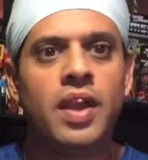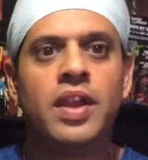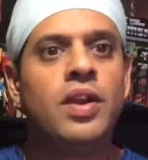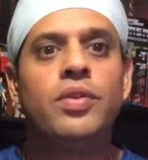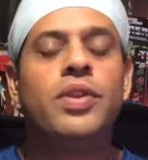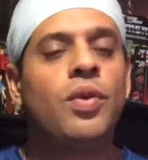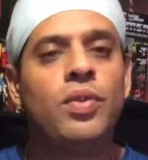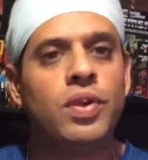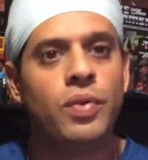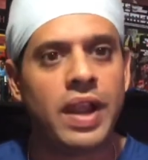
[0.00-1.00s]
You know, the
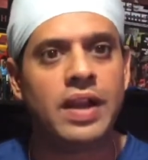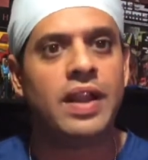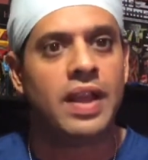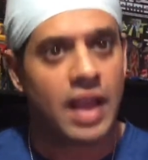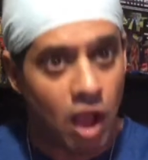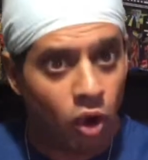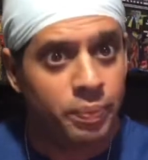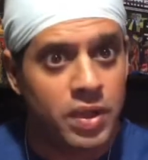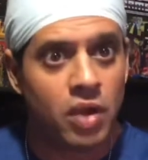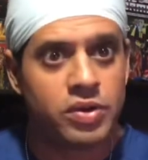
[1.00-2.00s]
only way to
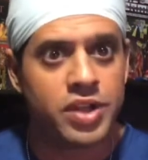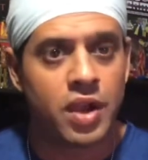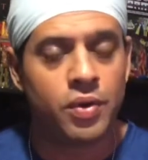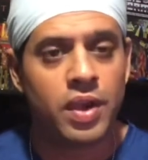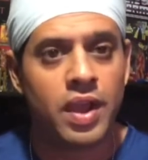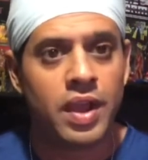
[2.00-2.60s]
help Yo Joe